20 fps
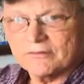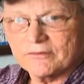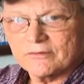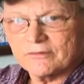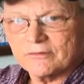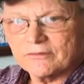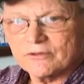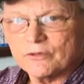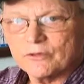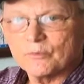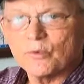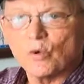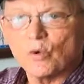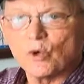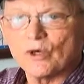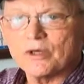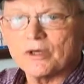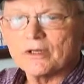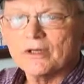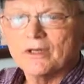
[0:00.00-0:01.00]

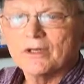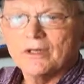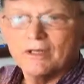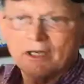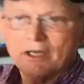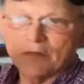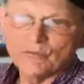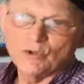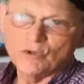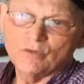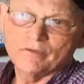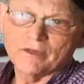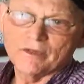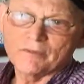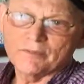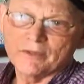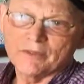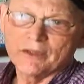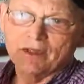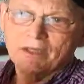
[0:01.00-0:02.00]
support, and move up
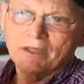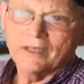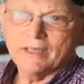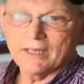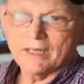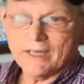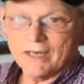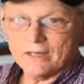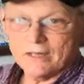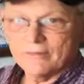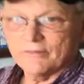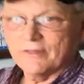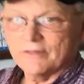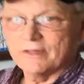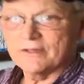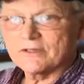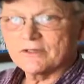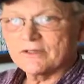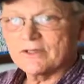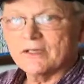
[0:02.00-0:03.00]
and out of
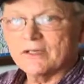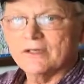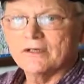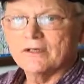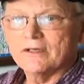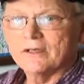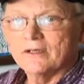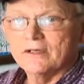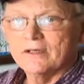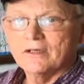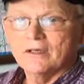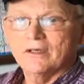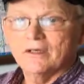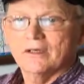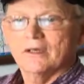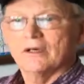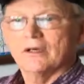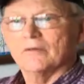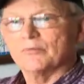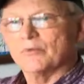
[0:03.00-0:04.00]
that state
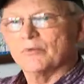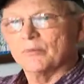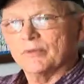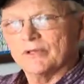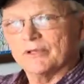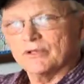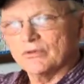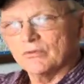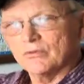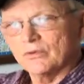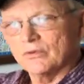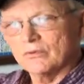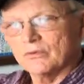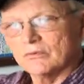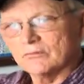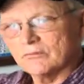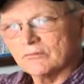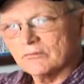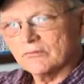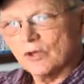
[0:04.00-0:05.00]
of
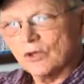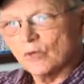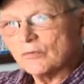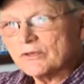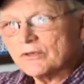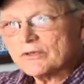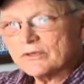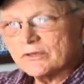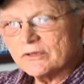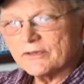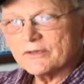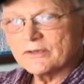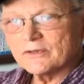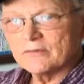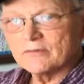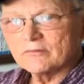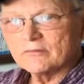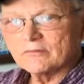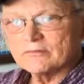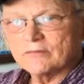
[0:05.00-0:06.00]
perpetual homelessness
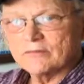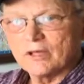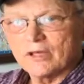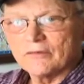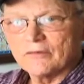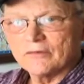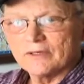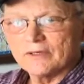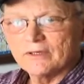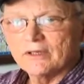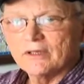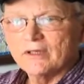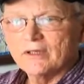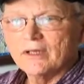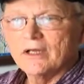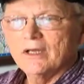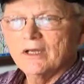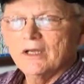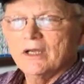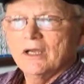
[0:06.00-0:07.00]
and poverty.
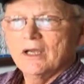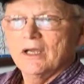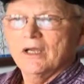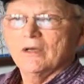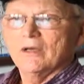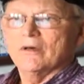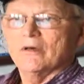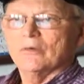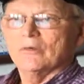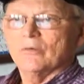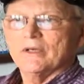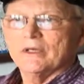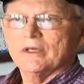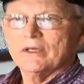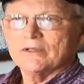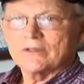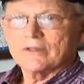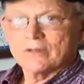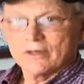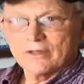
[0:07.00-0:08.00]
We
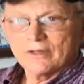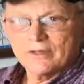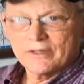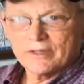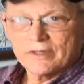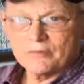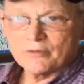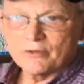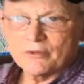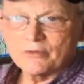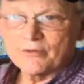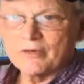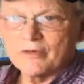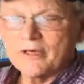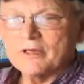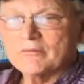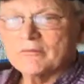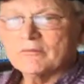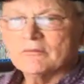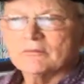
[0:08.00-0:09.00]
started that
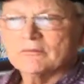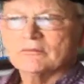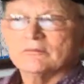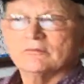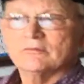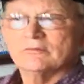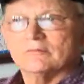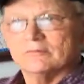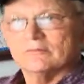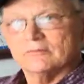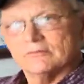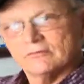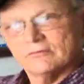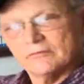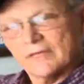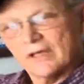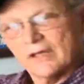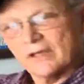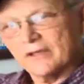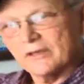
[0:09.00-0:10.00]
program
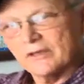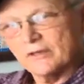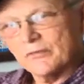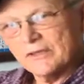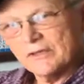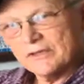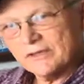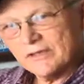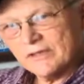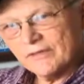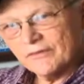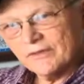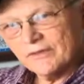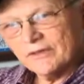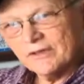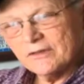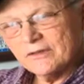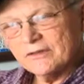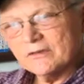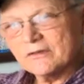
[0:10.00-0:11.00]
back in the
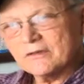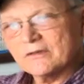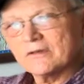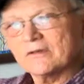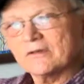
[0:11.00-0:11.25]
mid-70s,